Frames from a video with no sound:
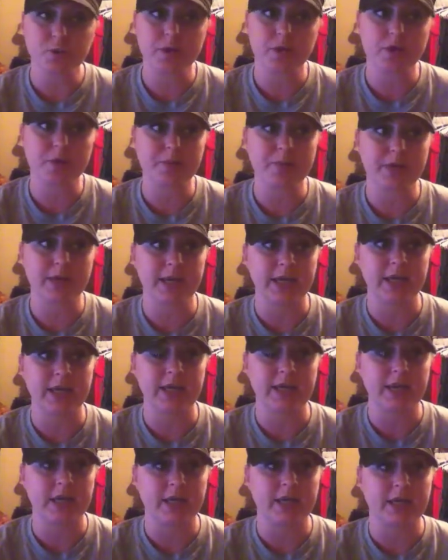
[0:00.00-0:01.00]
will
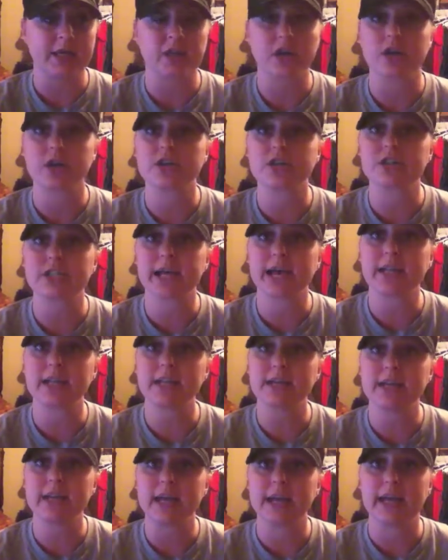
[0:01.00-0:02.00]
be a large
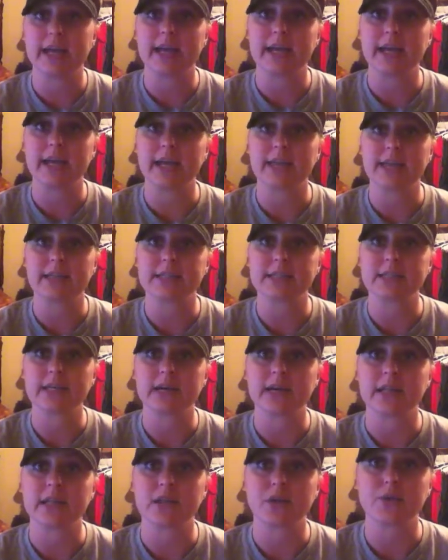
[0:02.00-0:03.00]
salad and
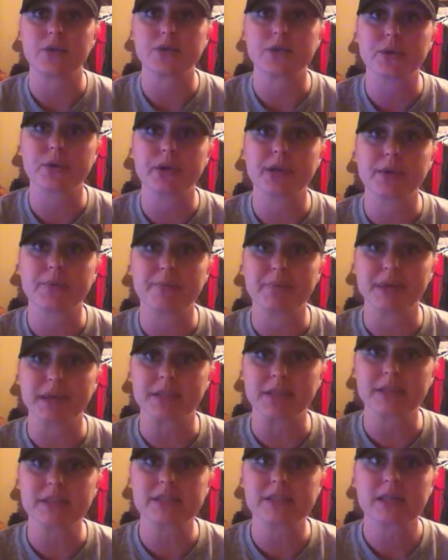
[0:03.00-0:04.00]
low-sodium
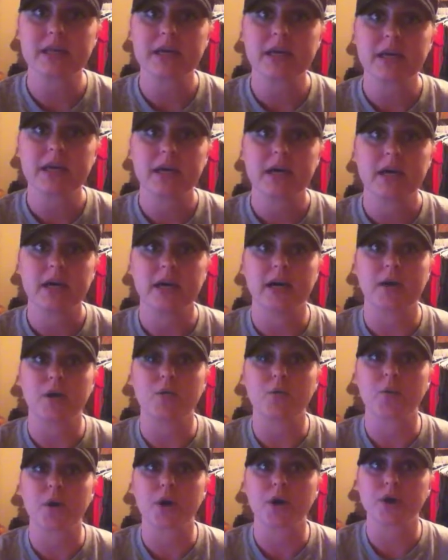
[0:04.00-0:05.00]
beans.
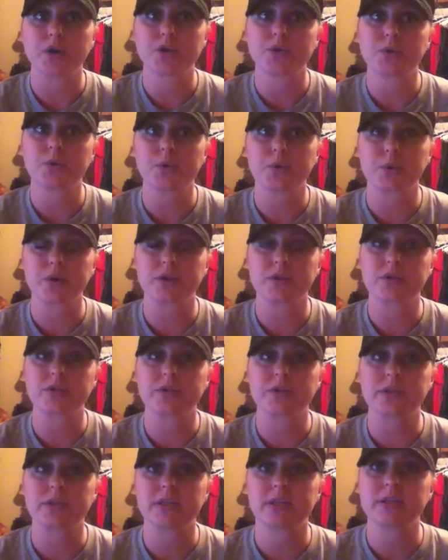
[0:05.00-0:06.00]
I'll work
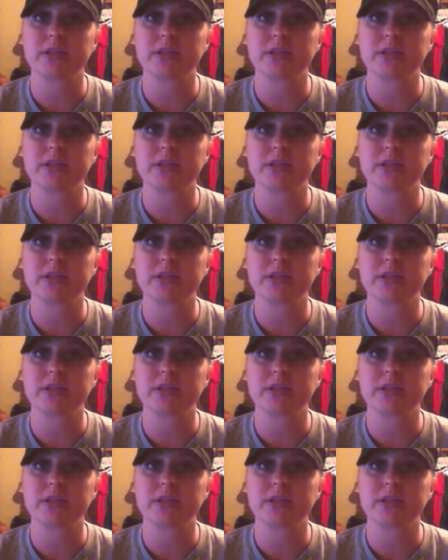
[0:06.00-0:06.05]
towards